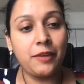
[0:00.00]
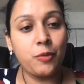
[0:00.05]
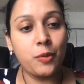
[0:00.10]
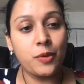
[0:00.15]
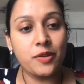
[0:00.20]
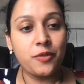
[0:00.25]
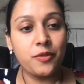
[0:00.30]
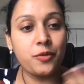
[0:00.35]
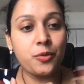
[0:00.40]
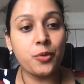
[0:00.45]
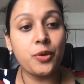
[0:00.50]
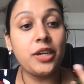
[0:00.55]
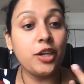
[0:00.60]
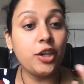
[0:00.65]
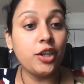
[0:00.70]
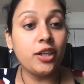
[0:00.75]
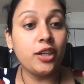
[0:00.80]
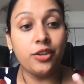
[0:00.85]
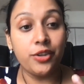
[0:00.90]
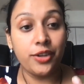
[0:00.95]
was a really
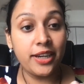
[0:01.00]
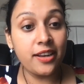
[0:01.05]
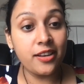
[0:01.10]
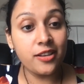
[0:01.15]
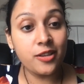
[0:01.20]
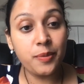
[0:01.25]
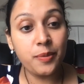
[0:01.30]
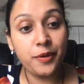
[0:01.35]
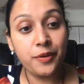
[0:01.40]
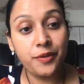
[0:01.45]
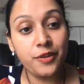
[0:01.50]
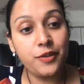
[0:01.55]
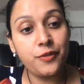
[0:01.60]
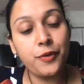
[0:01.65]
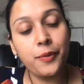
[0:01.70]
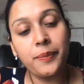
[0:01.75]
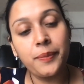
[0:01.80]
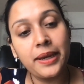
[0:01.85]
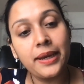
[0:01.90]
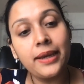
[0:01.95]
good learning experience
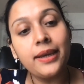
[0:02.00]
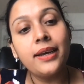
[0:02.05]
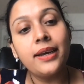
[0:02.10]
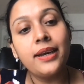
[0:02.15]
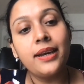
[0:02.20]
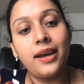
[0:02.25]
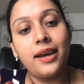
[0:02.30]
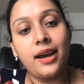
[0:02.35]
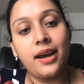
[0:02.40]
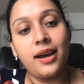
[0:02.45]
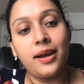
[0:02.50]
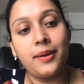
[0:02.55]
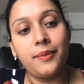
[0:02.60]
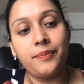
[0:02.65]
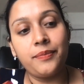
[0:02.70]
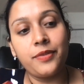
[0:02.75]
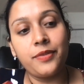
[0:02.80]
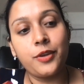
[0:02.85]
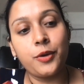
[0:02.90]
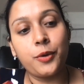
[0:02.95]
for me.
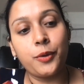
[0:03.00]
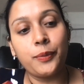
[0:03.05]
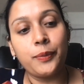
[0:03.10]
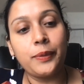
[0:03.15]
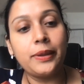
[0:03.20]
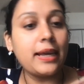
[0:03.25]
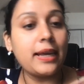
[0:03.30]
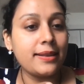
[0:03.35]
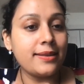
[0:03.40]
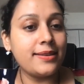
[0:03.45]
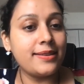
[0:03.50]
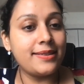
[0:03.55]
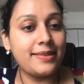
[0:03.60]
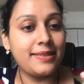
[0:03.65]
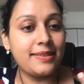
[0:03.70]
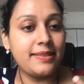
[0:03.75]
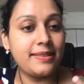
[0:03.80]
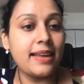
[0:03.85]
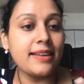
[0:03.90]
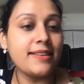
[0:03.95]
So
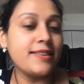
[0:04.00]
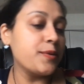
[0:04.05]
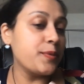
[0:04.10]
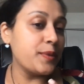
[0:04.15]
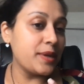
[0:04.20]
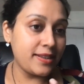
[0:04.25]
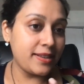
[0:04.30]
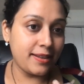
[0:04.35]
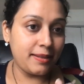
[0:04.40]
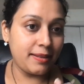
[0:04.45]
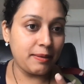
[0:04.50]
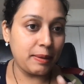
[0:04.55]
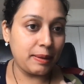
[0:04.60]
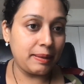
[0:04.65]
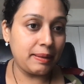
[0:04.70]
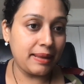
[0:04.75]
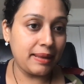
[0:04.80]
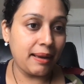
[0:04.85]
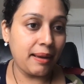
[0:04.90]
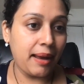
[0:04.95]
that's the reason
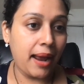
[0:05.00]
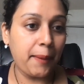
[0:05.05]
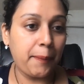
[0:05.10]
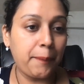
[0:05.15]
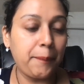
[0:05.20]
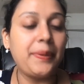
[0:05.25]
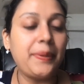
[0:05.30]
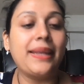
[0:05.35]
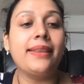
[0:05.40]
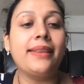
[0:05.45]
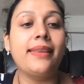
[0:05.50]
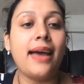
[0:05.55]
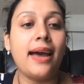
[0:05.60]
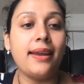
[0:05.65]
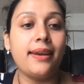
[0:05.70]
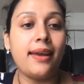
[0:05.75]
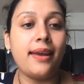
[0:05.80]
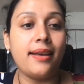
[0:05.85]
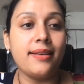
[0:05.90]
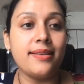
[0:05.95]
that I picked
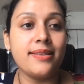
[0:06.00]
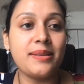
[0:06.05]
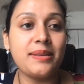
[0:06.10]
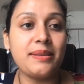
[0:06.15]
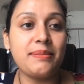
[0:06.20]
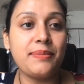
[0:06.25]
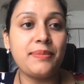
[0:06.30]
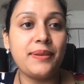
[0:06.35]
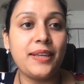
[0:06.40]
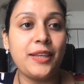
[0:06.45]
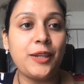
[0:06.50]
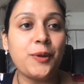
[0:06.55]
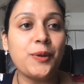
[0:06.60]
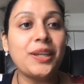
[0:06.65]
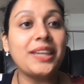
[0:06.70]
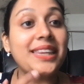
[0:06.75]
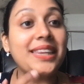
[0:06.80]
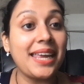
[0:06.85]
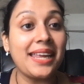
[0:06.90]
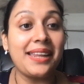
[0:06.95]
that as
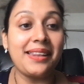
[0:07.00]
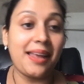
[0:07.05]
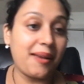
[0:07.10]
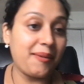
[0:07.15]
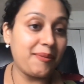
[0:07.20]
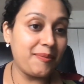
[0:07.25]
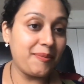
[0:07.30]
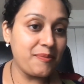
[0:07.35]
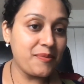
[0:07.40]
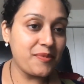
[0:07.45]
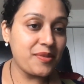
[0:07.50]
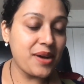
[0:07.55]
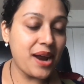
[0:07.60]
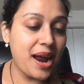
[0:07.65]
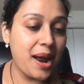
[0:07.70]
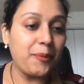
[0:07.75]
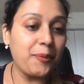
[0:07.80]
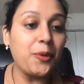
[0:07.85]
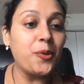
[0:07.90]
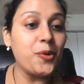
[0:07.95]
the thing that
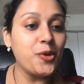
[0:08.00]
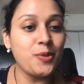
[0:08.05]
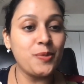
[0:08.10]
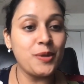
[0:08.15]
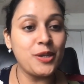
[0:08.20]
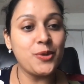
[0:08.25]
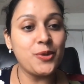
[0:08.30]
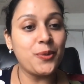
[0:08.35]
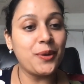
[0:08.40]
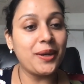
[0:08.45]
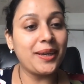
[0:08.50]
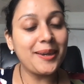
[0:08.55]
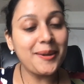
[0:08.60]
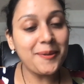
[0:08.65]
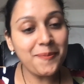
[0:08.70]
I'm going to be doing.